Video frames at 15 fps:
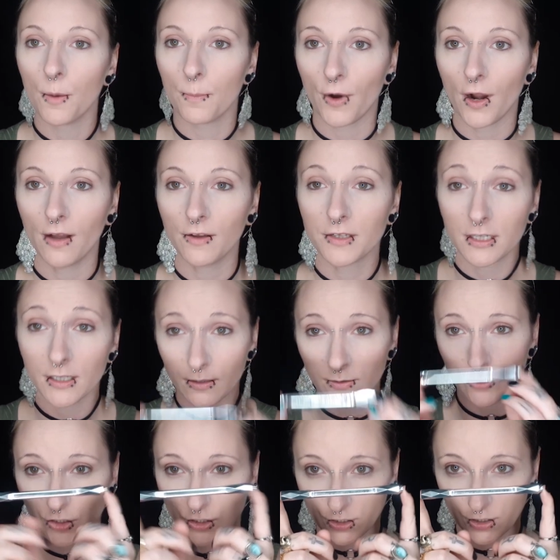Brows,
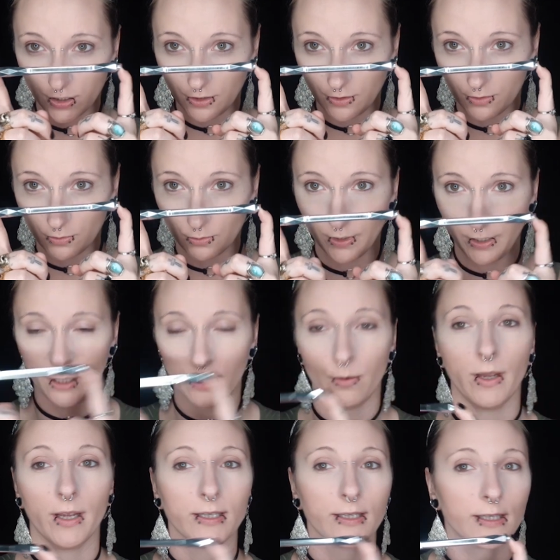just going to do a really
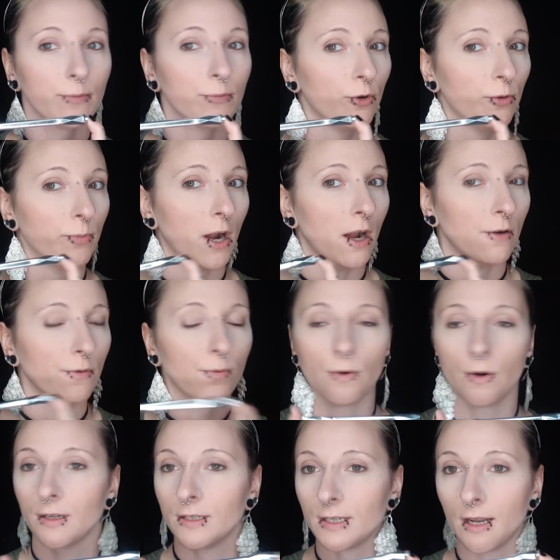quick, simple brow
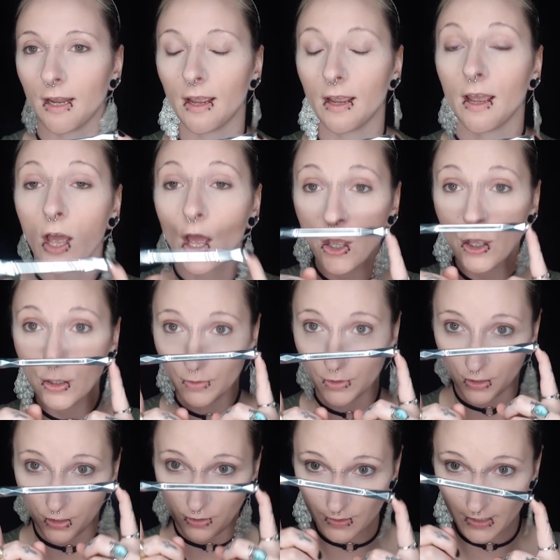for it today. I'm
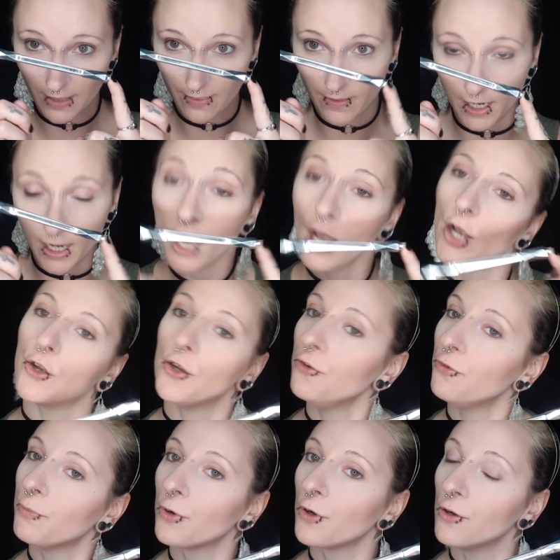going to use the
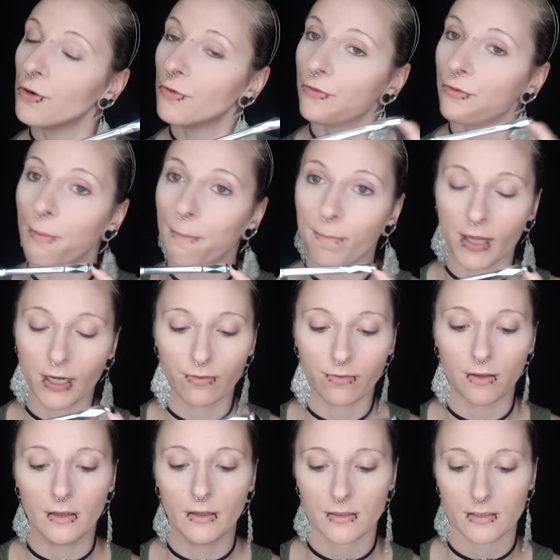Goofproof
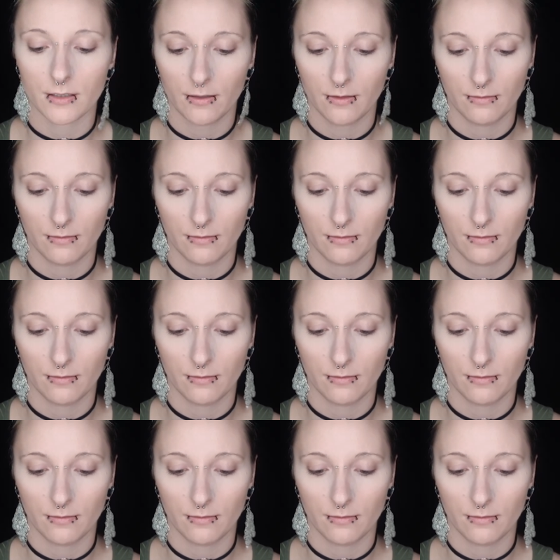Benefit.